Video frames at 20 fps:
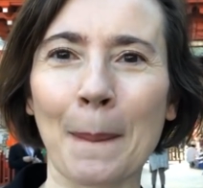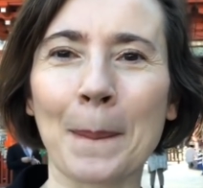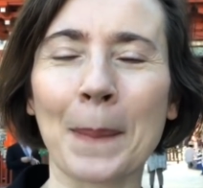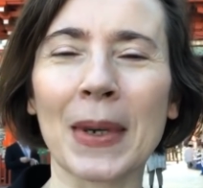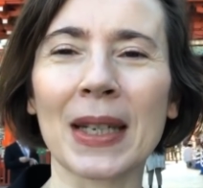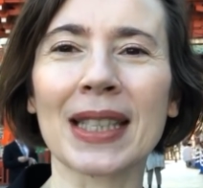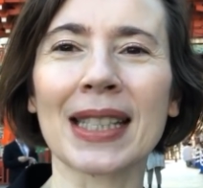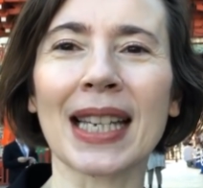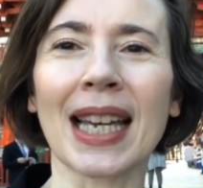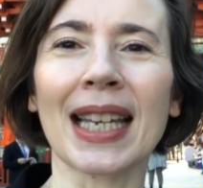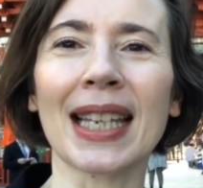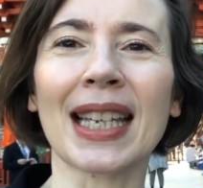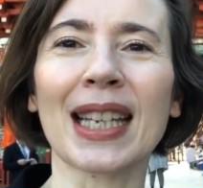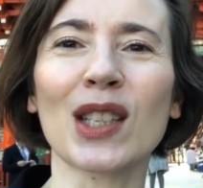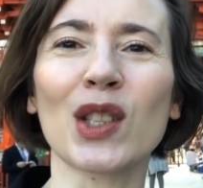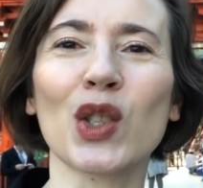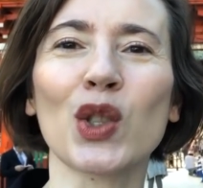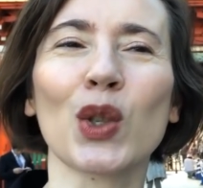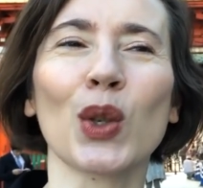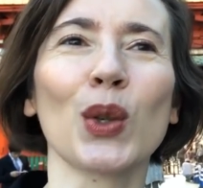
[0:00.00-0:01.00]
But I
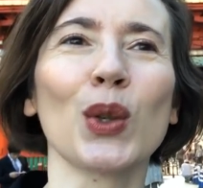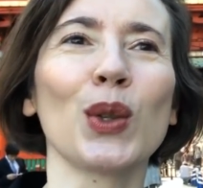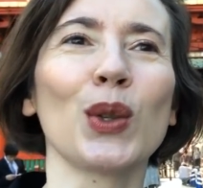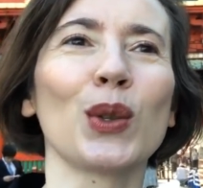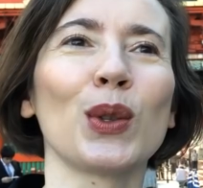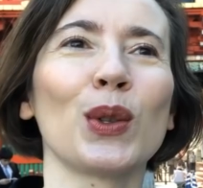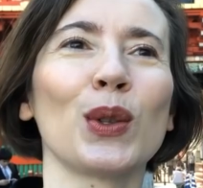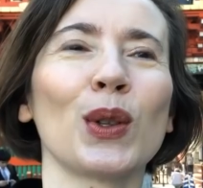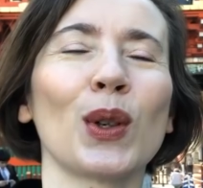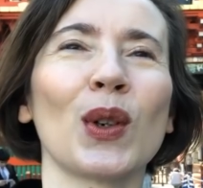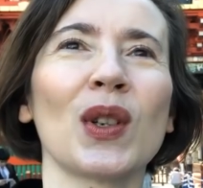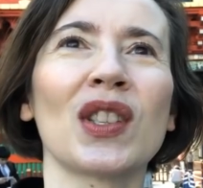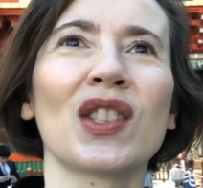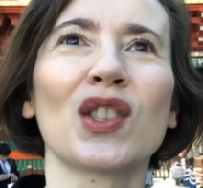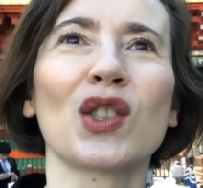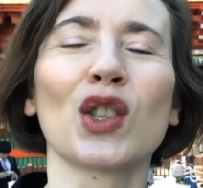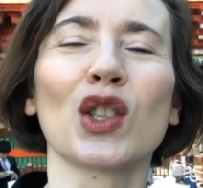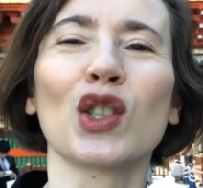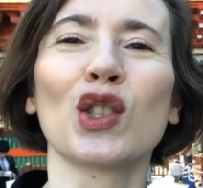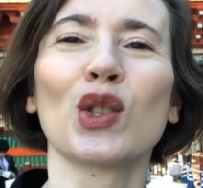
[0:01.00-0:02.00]
can show you, you know,
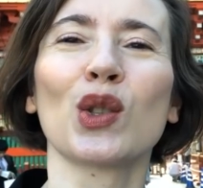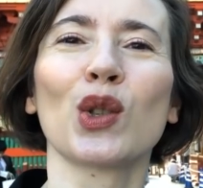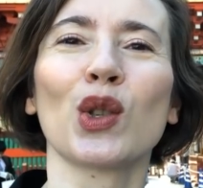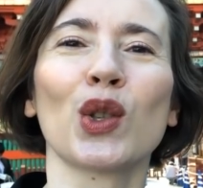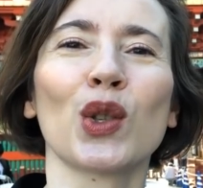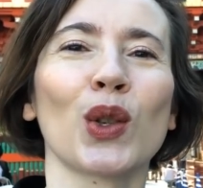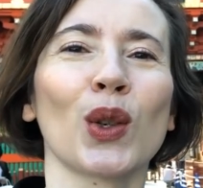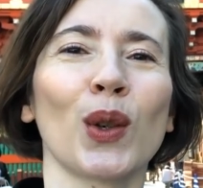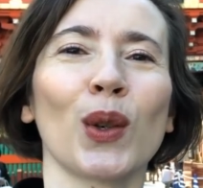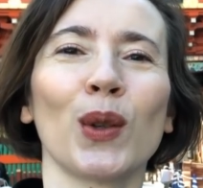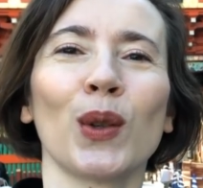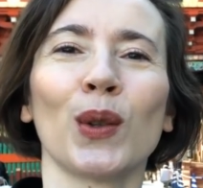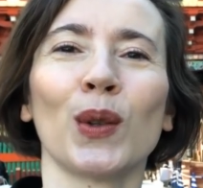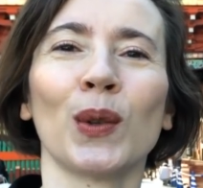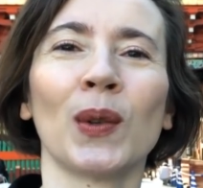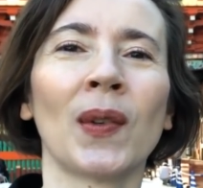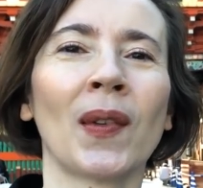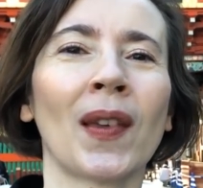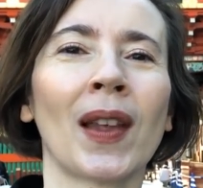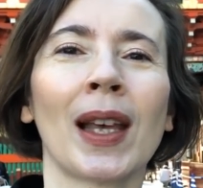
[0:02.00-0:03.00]
it's just to show you